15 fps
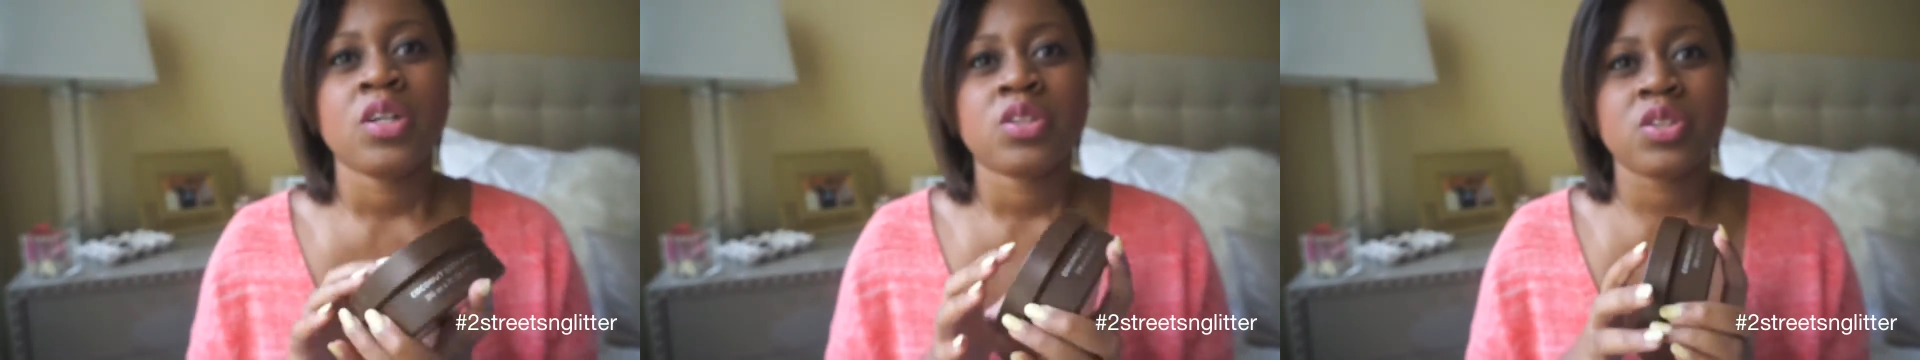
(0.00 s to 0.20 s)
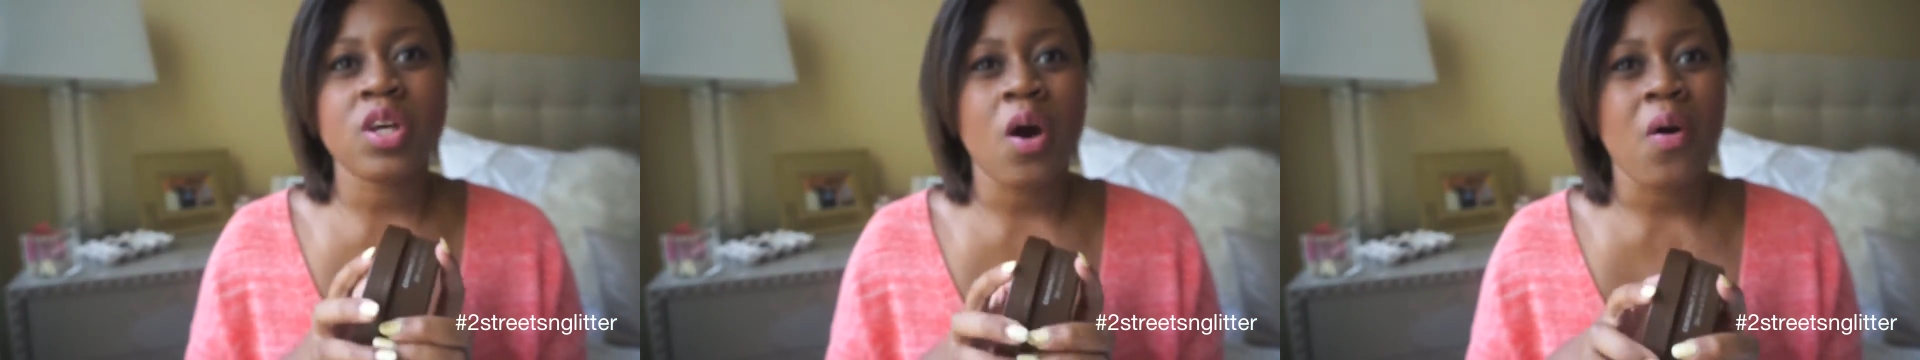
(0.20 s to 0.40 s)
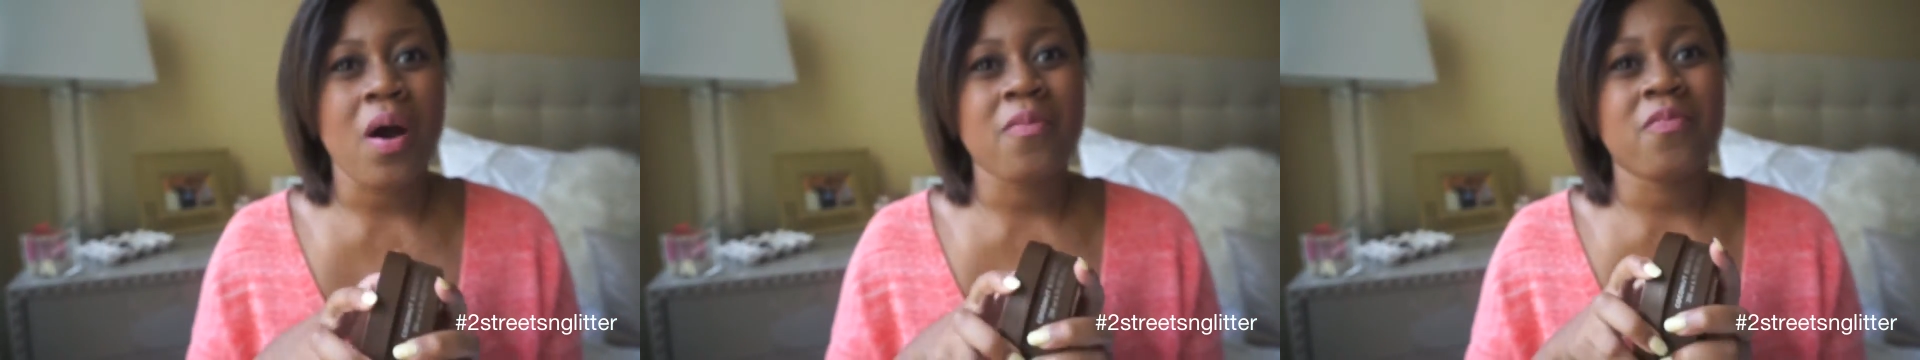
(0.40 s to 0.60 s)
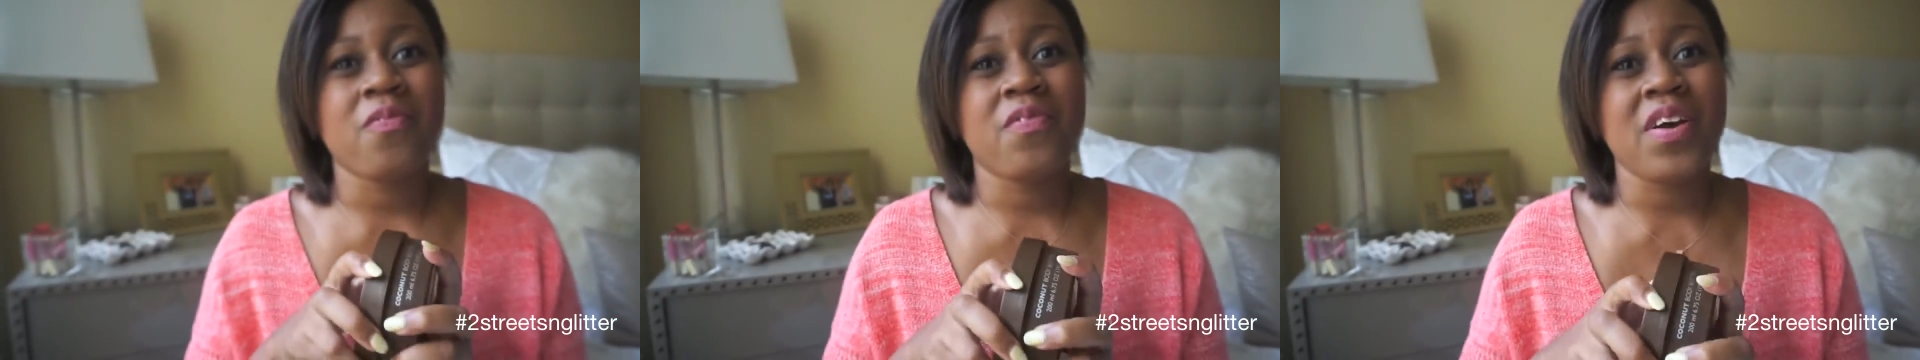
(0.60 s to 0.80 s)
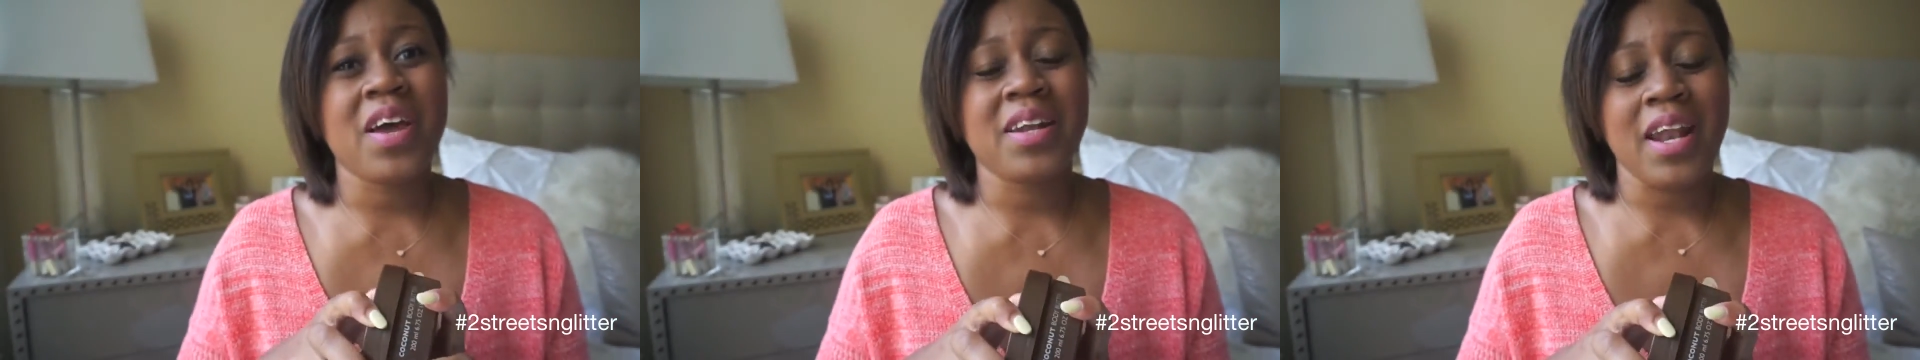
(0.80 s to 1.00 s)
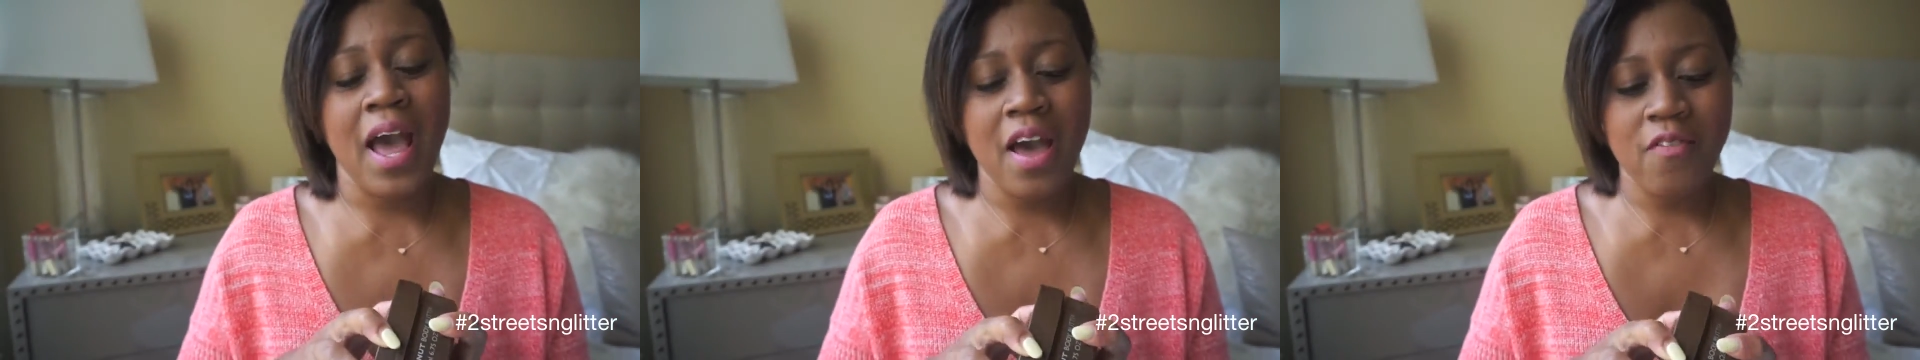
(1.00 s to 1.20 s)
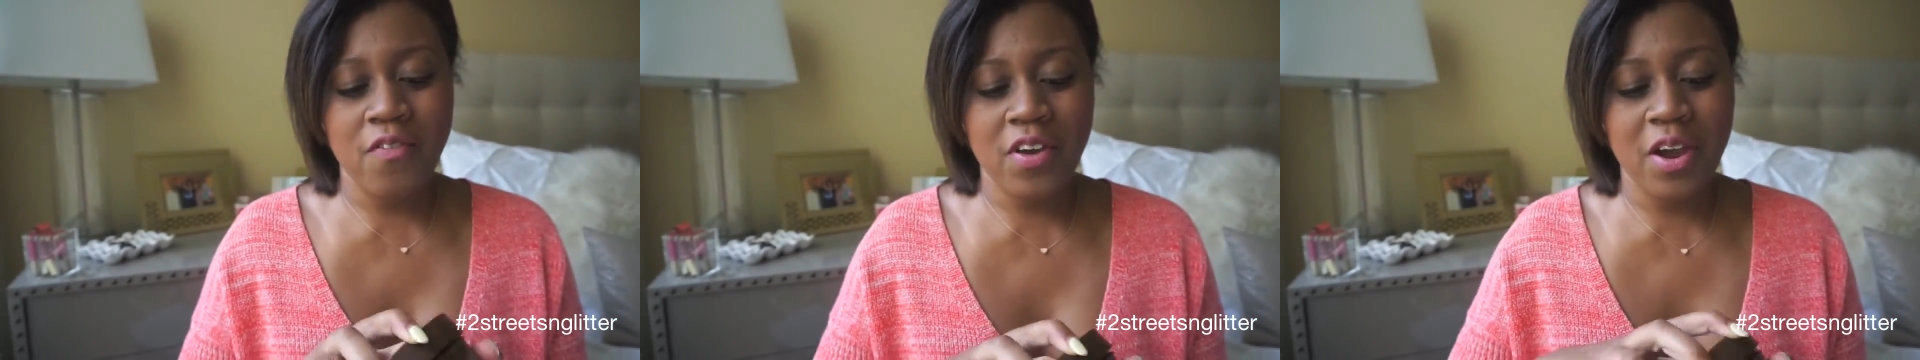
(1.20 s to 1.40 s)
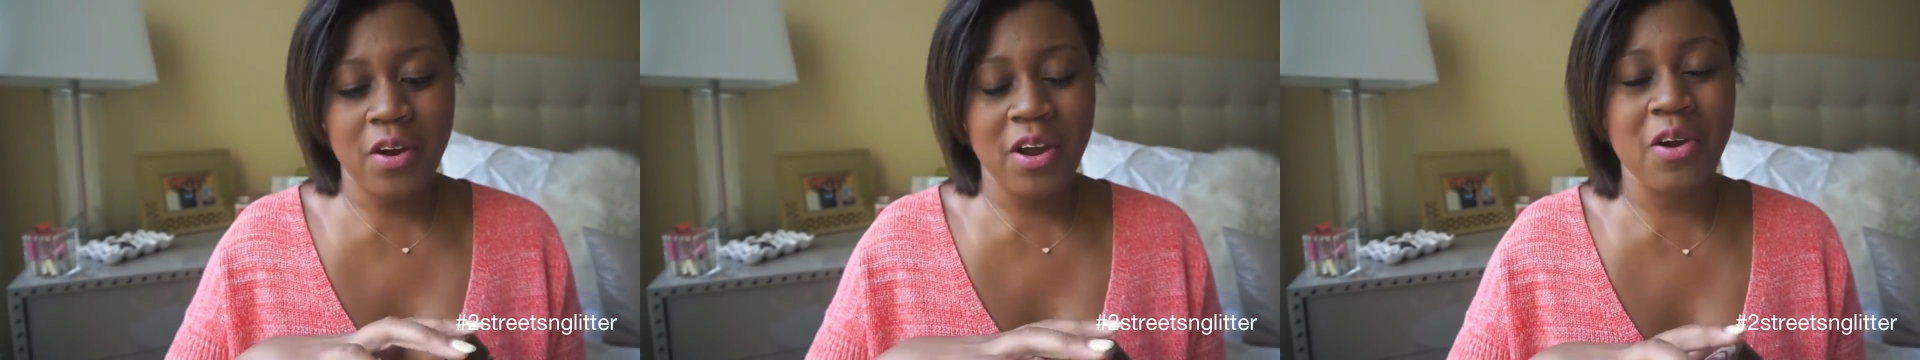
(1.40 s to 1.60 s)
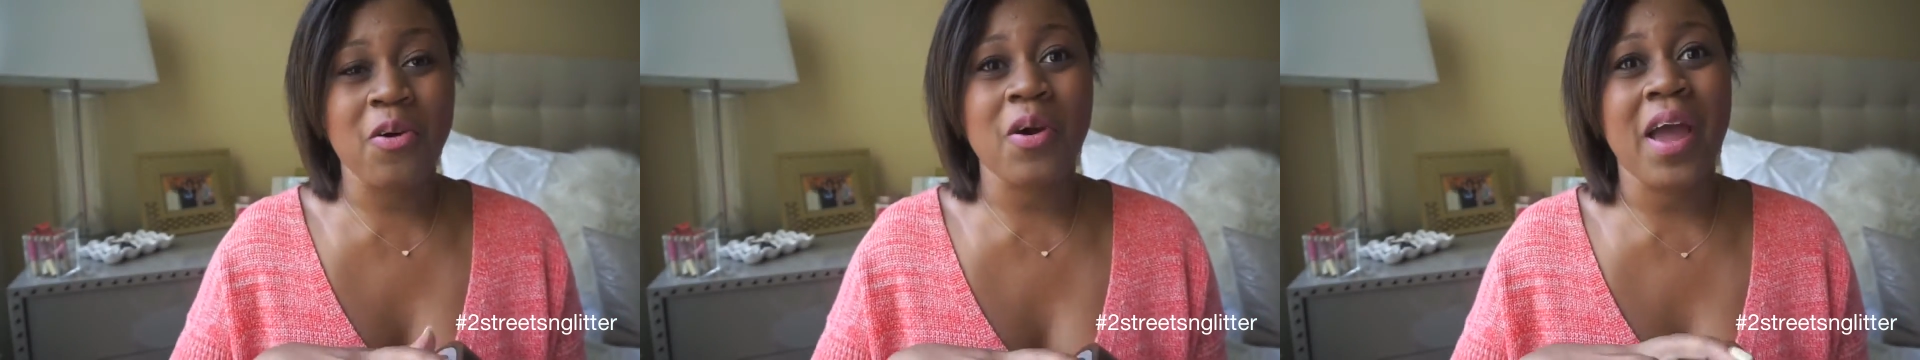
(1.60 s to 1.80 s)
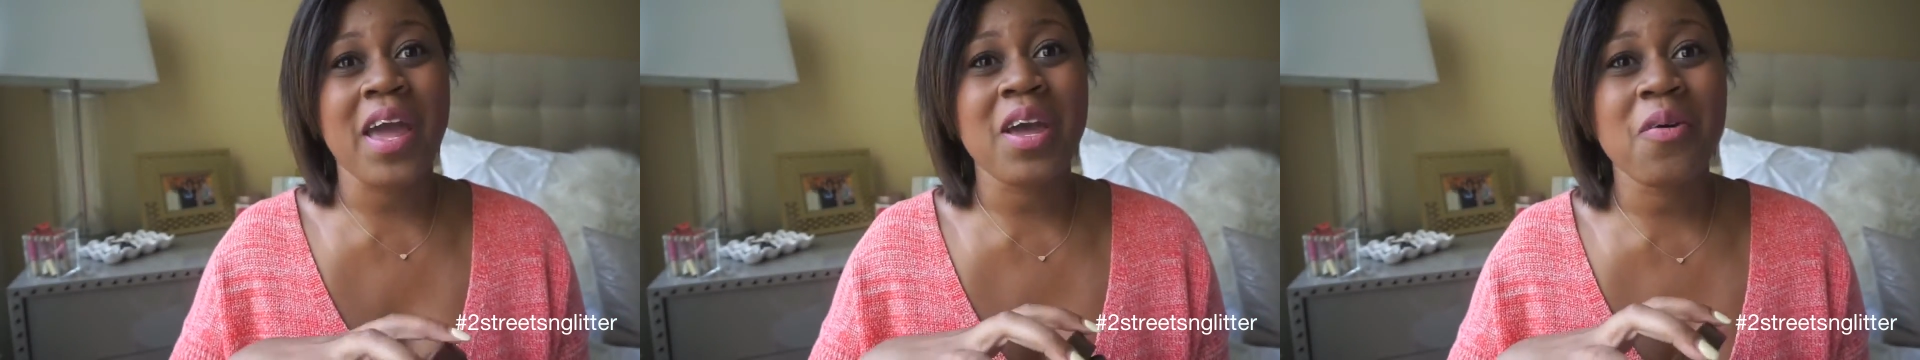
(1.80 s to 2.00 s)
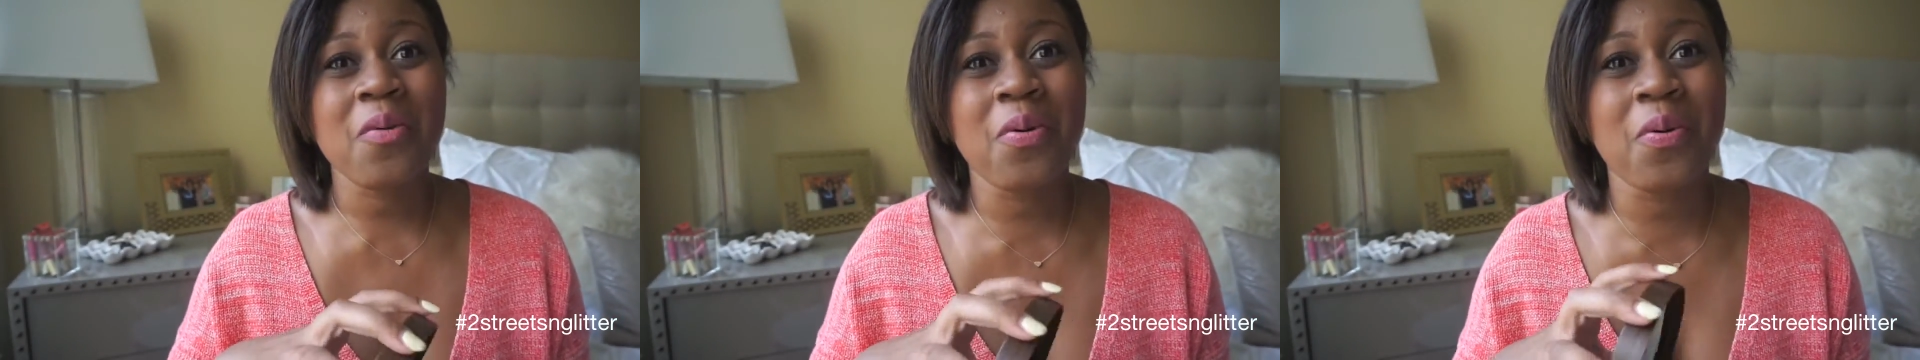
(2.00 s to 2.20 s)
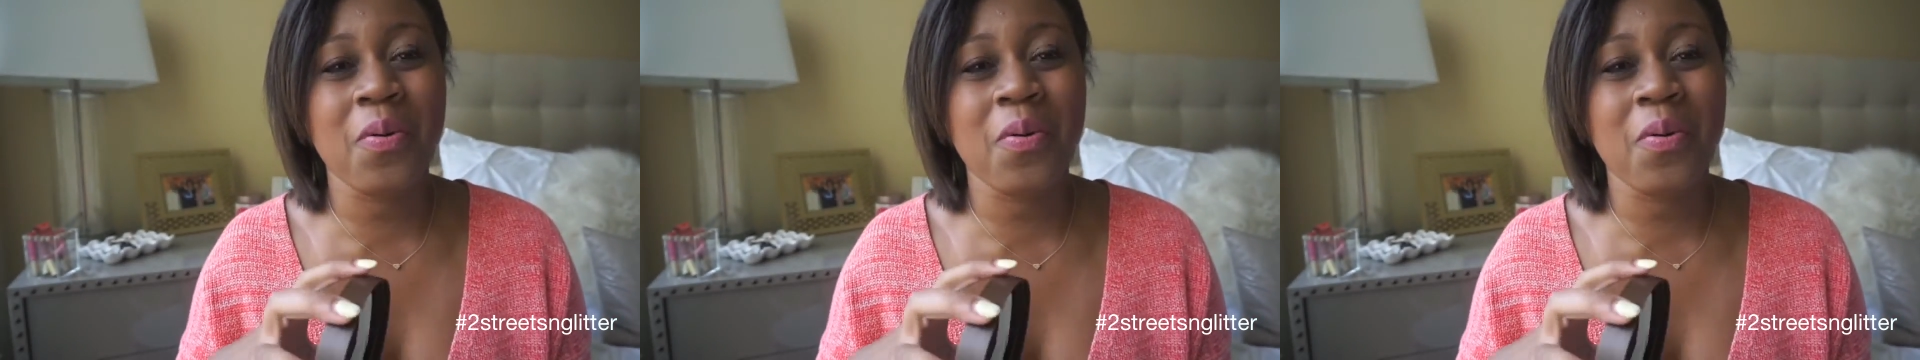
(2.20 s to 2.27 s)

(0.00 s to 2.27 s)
So I'm not very great